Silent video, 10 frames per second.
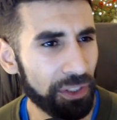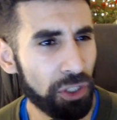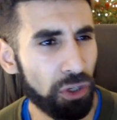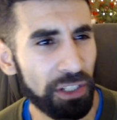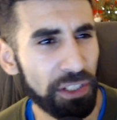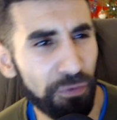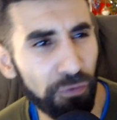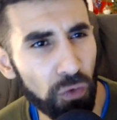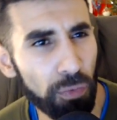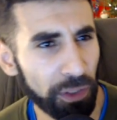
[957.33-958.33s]
and
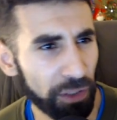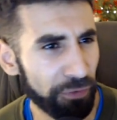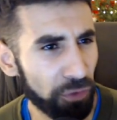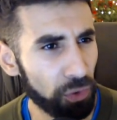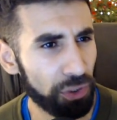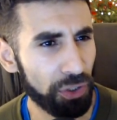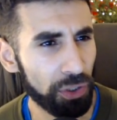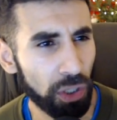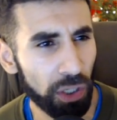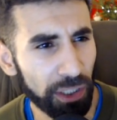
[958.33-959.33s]
transforming the
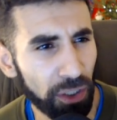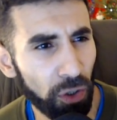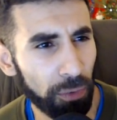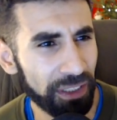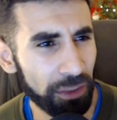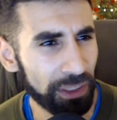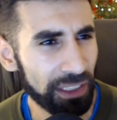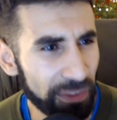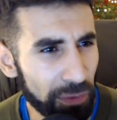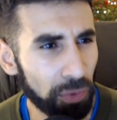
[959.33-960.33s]
fortunes like Klopp did with
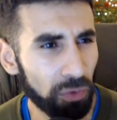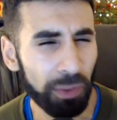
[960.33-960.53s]
Liverpool,